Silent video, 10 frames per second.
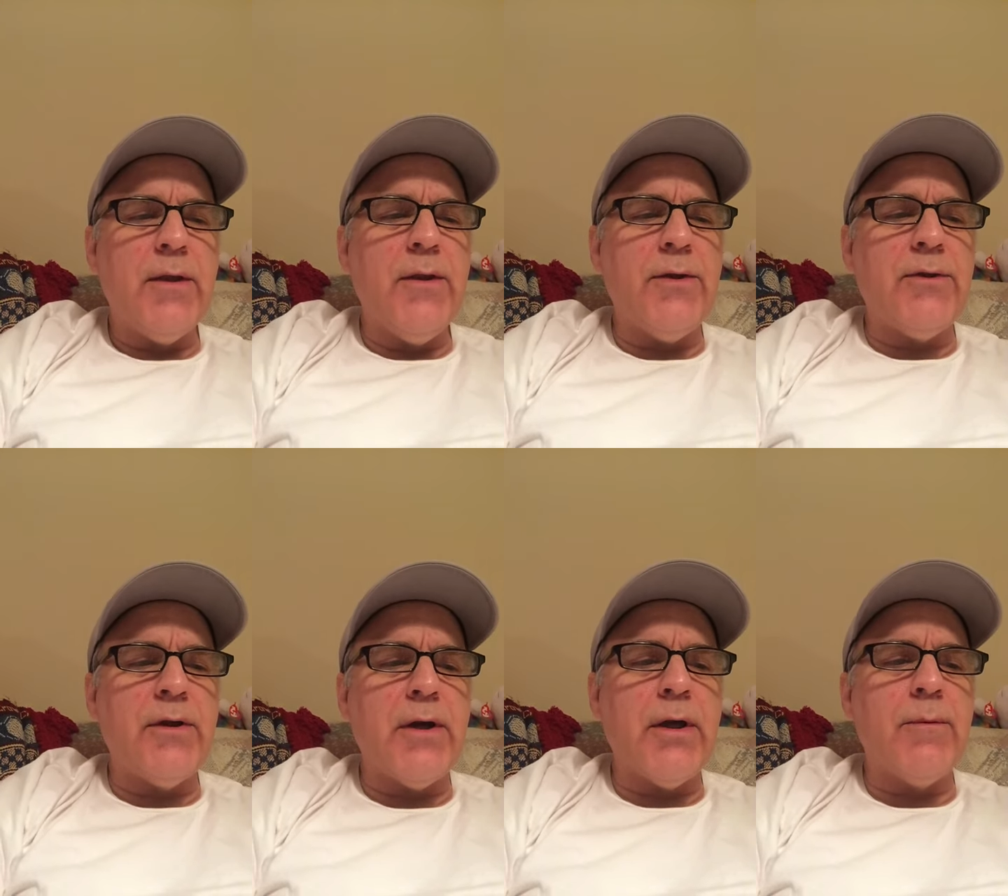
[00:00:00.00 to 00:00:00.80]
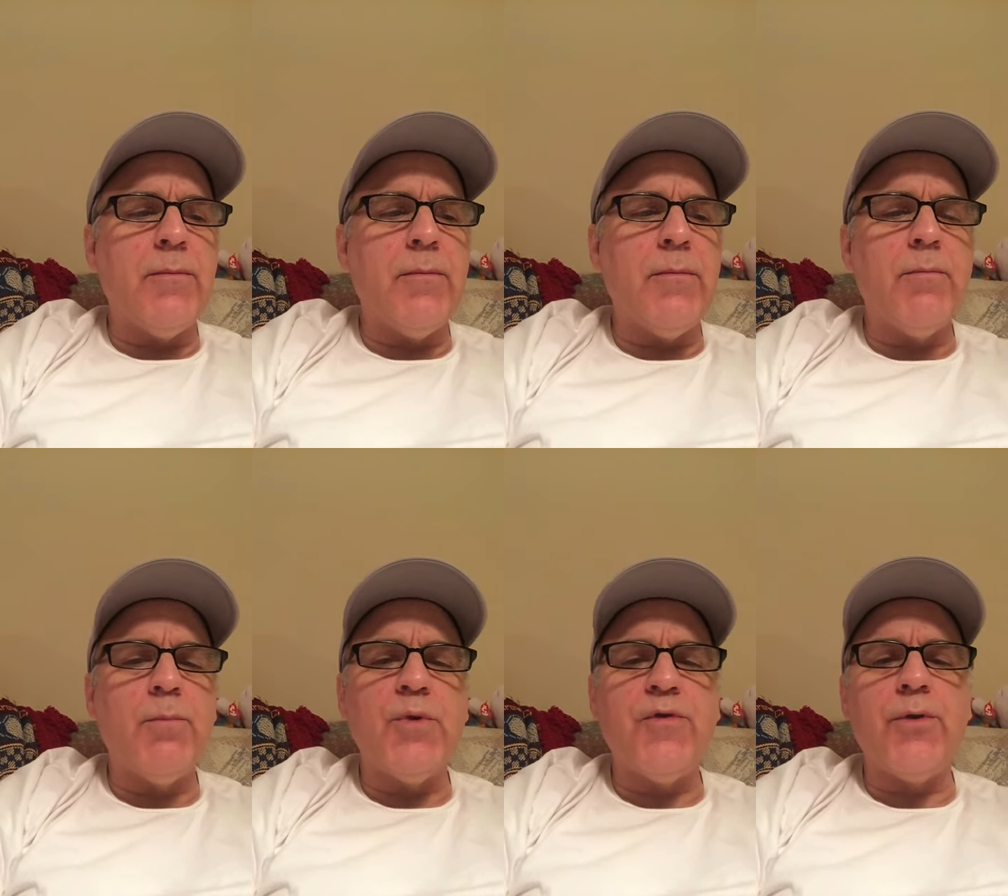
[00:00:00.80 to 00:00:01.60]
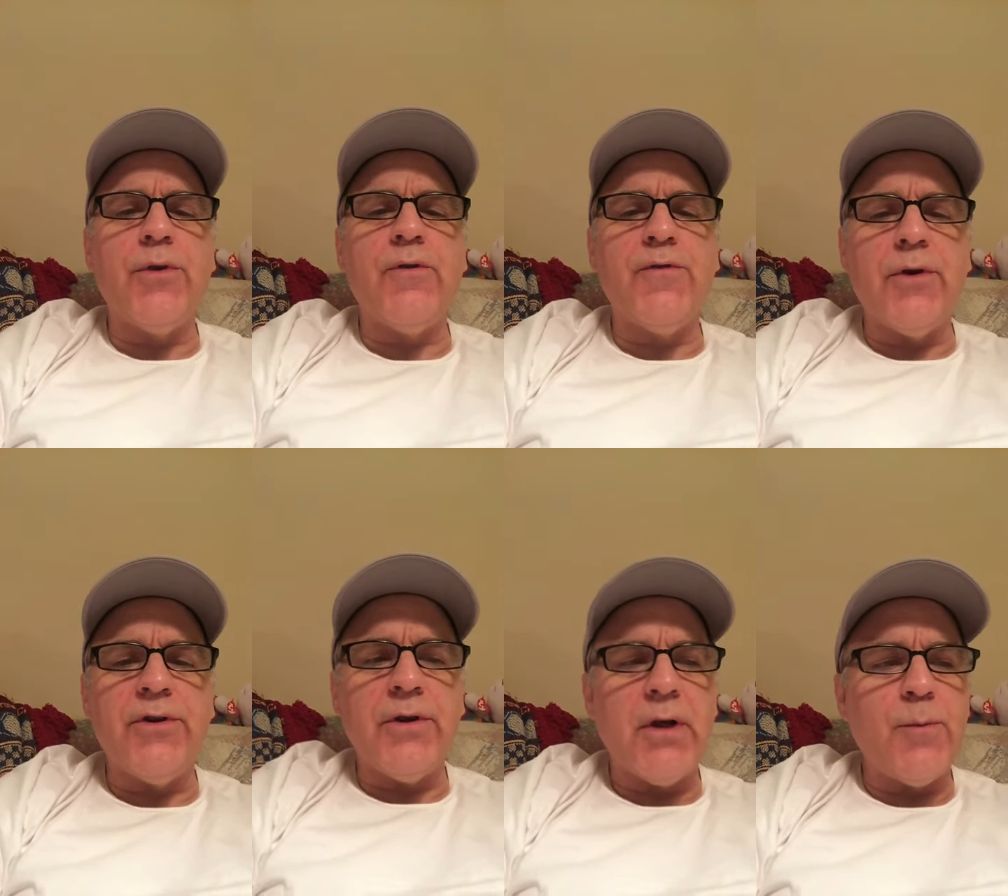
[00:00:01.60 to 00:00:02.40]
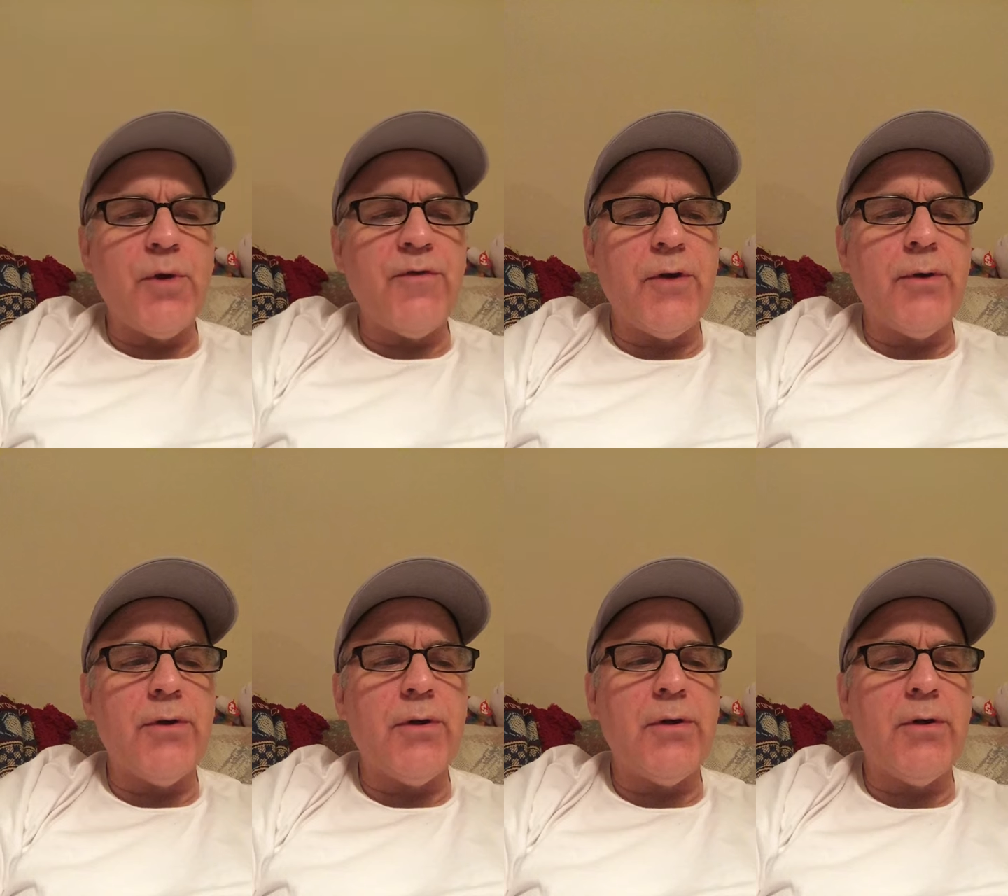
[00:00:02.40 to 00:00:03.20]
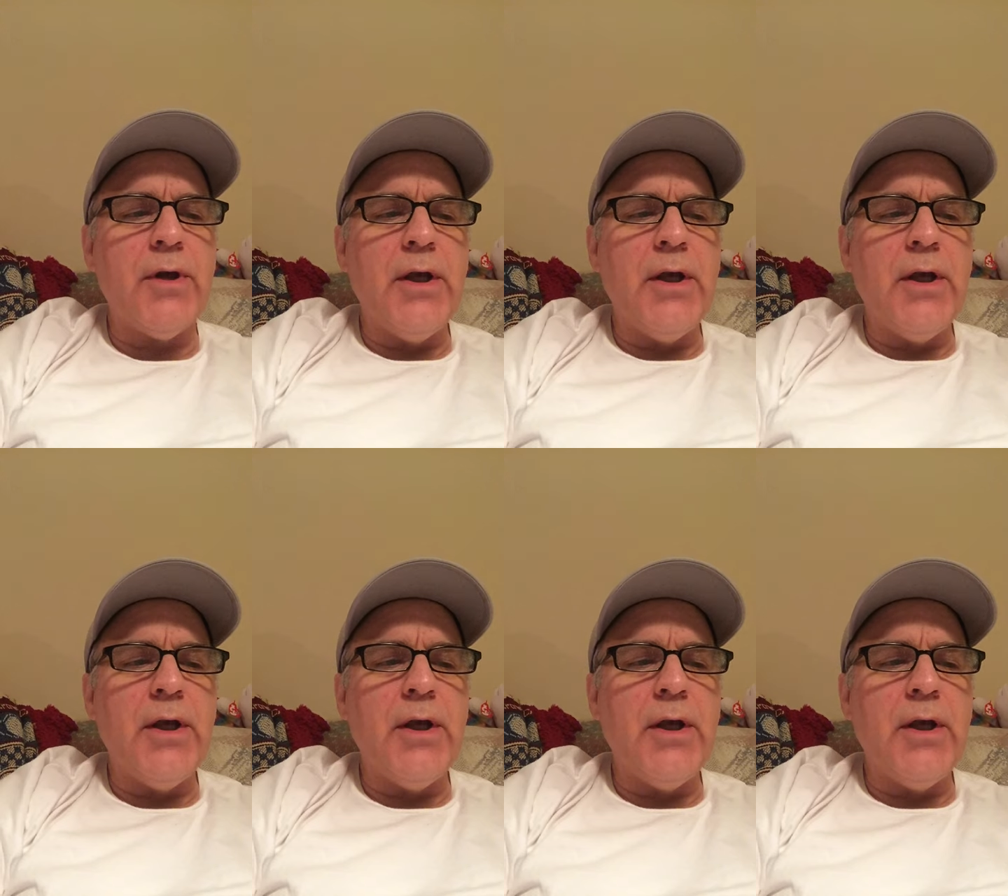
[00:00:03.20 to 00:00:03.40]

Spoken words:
This time, before the first time we felt it,